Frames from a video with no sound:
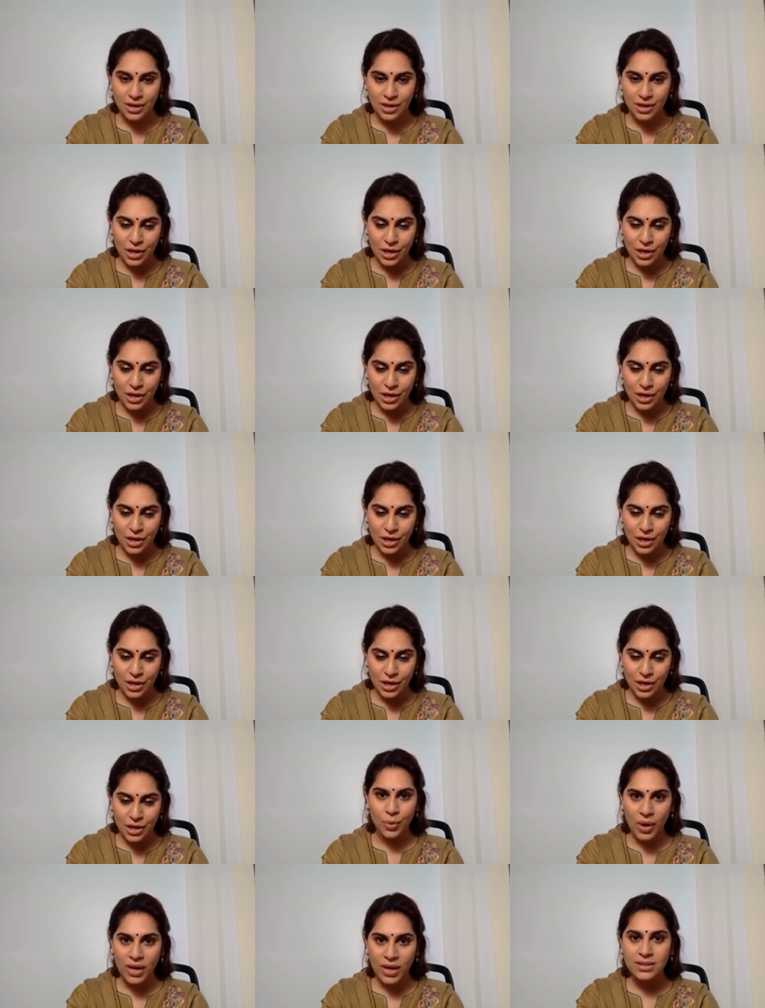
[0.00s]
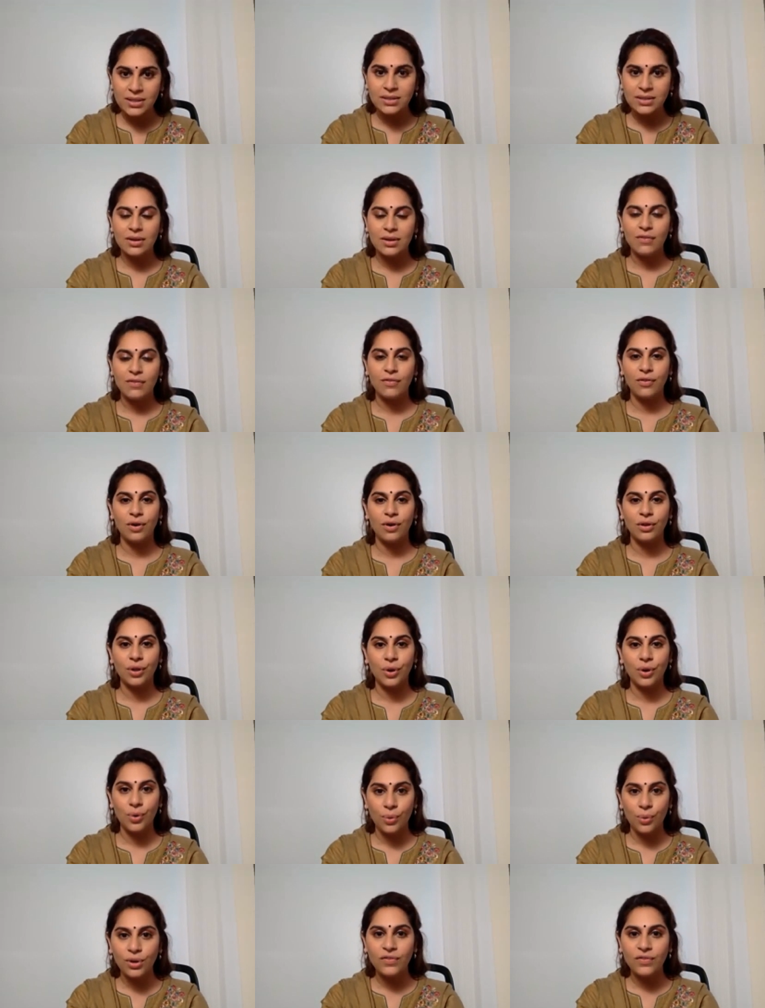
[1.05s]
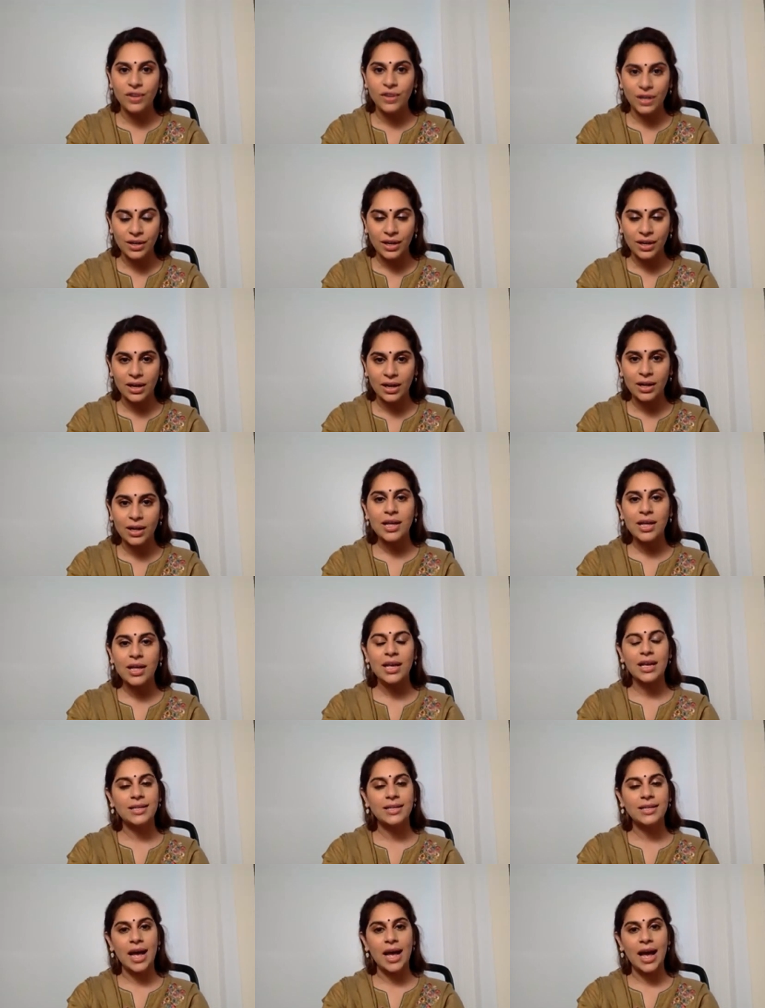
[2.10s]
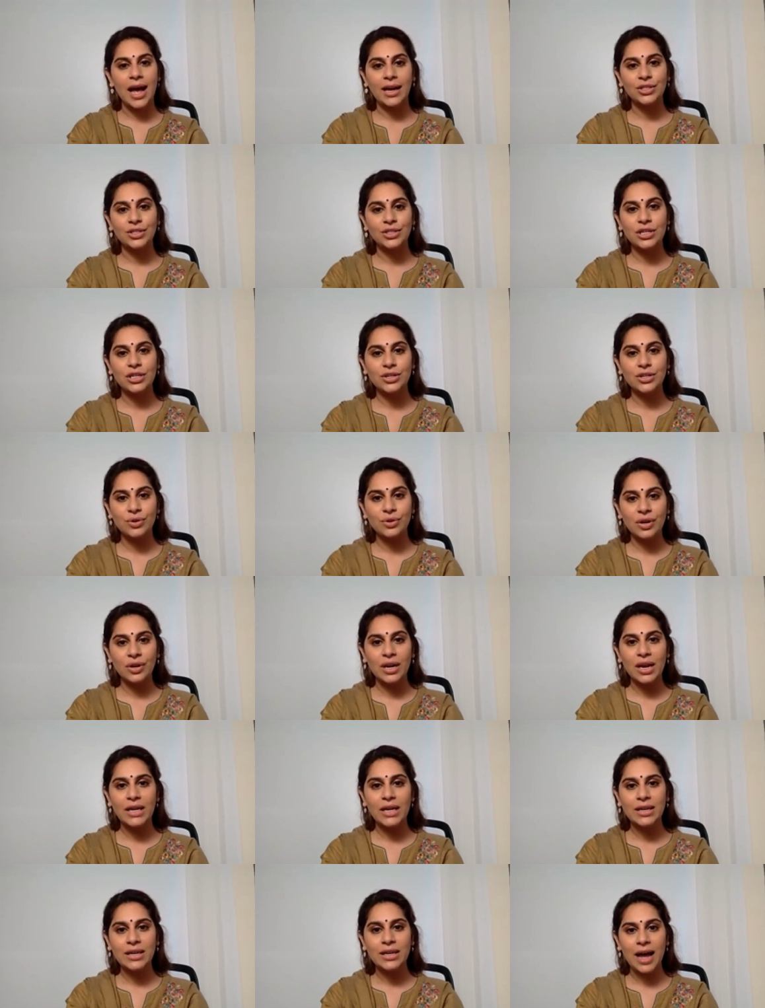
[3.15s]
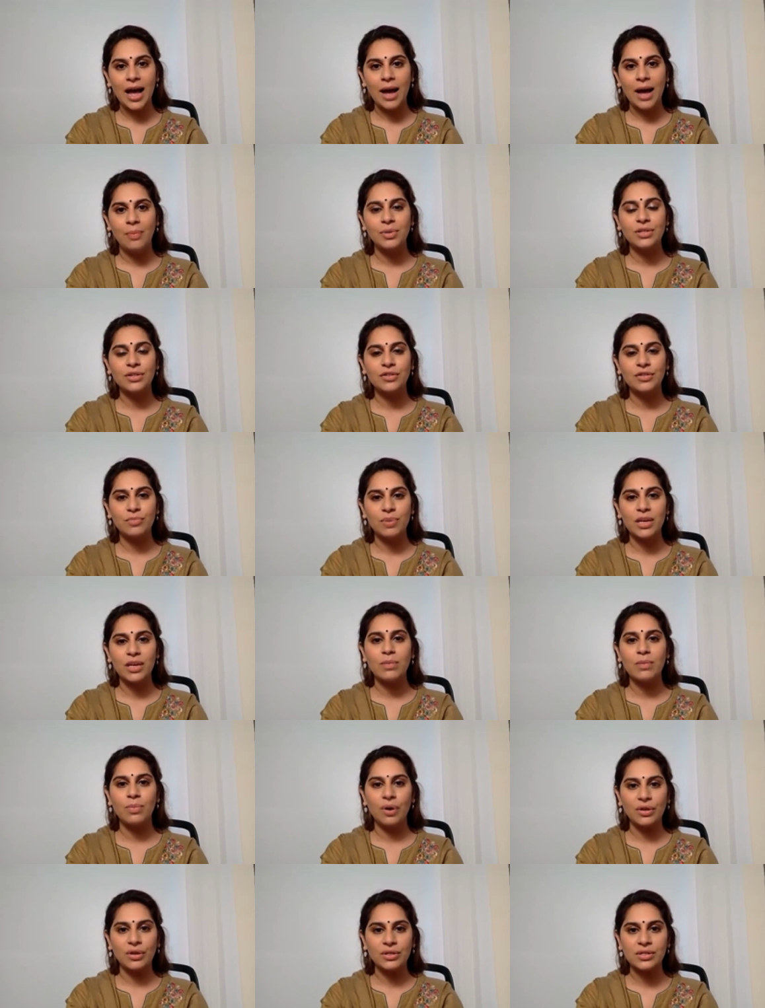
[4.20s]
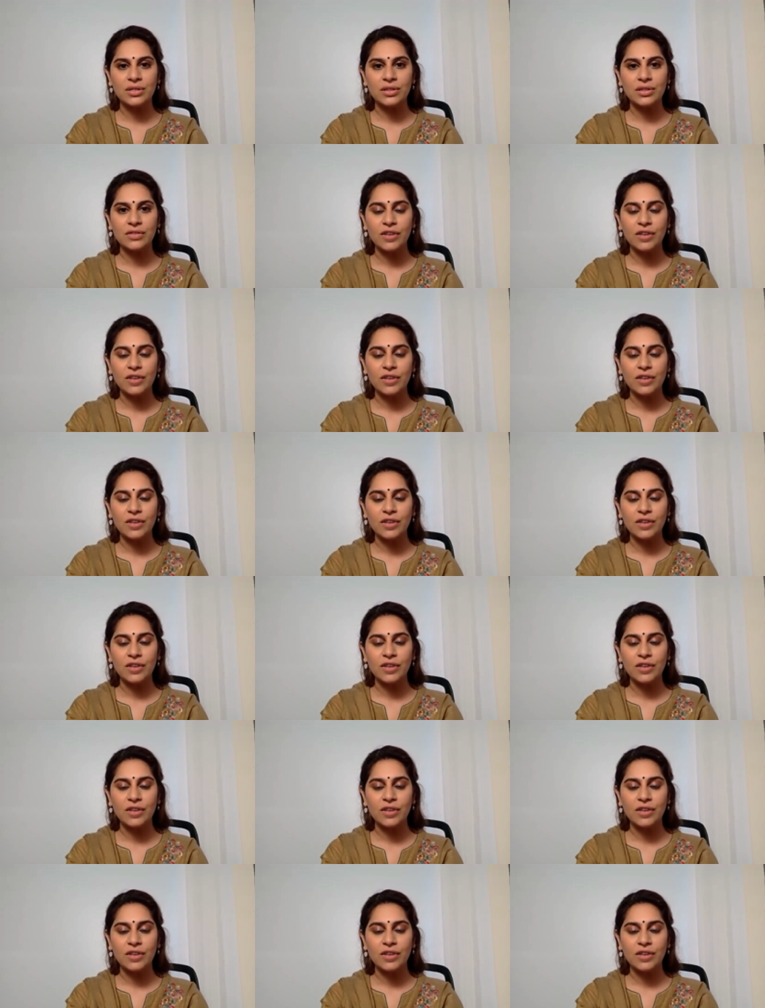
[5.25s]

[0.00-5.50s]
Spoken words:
So my request for the whole of India is actually to create a habit of being positive,